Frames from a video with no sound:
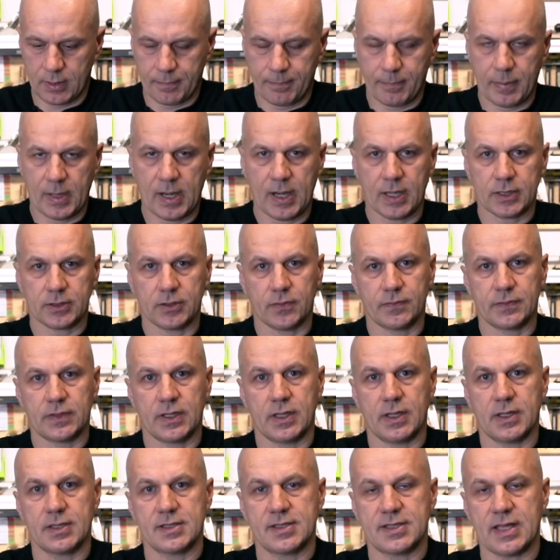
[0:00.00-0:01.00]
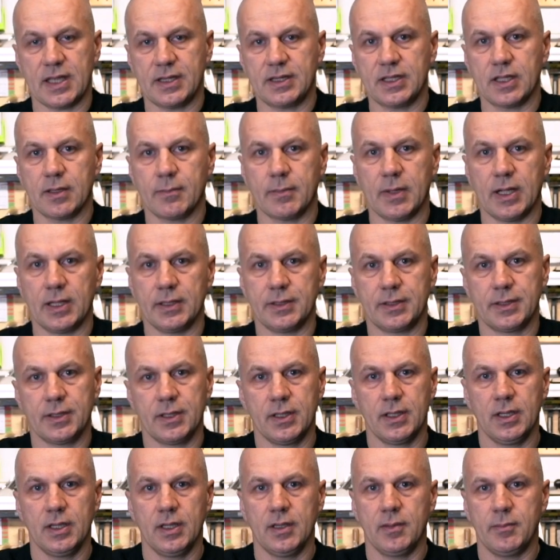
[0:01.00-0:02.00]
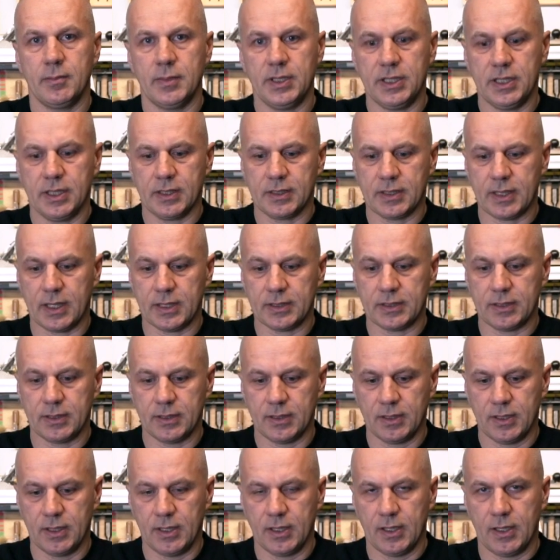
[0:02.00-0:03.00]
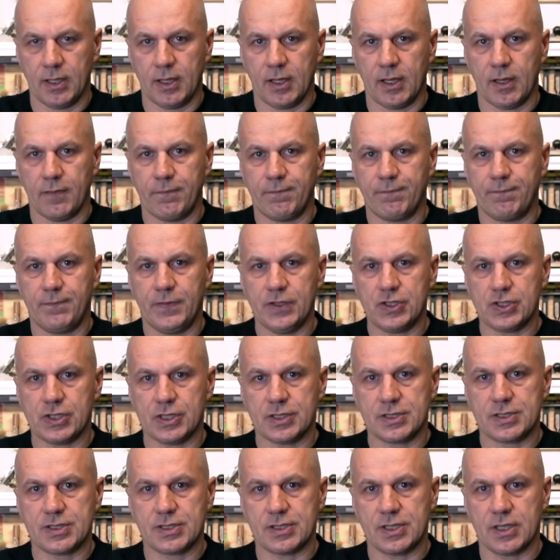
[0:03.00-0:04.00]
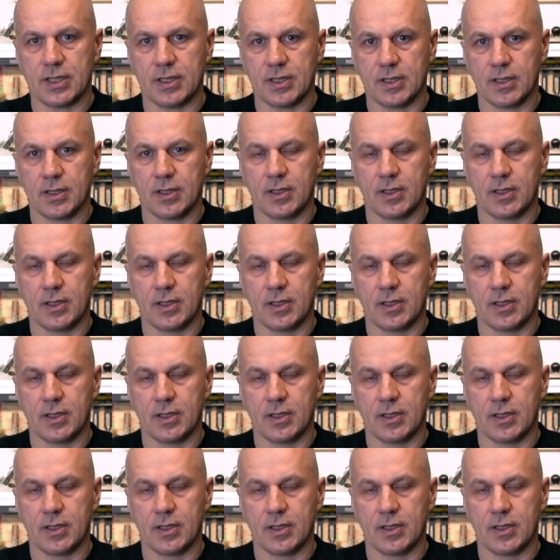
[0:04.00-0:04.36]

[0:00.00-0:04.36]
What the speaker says: part of the sanding belt, meaning that efficiency